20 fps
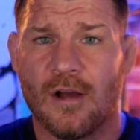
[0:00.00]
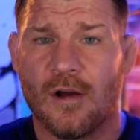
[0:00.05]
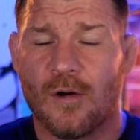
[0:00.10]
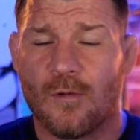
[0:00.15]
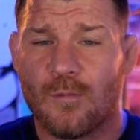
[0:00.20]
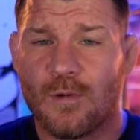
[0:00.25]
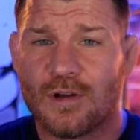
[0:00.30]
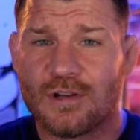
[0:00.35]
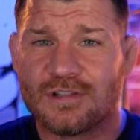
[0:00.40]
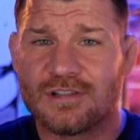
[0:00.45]

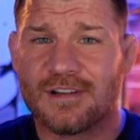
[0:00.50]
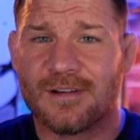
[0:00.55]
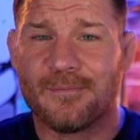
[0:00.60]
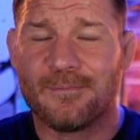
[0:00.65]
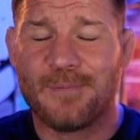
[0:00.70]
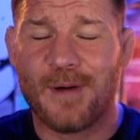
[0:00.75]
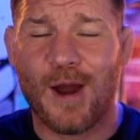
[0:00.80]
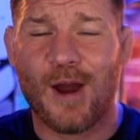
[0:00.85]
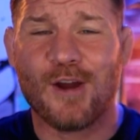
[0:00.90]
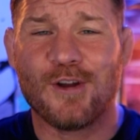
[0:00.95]
was
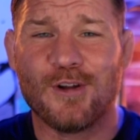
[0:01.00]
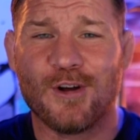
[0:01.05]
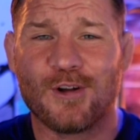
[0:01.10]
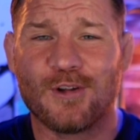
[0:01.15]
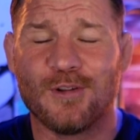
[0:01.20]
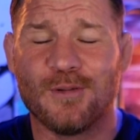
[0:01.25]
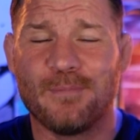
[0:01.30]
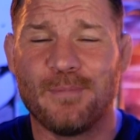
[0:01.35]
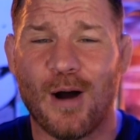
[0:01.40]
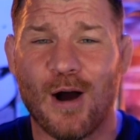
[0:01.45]

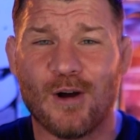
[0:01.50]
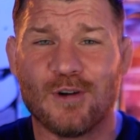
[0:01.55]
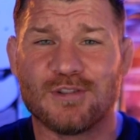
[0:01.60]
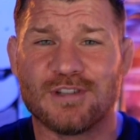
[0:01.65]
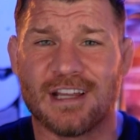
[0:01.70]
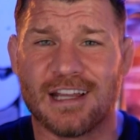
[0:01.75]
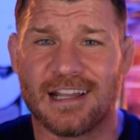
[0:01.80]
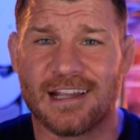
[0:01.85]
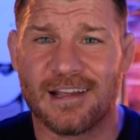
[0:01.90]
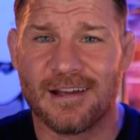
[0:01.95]
bare-knuckle
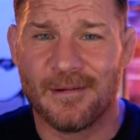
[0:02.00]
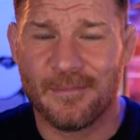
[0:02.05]
boxing.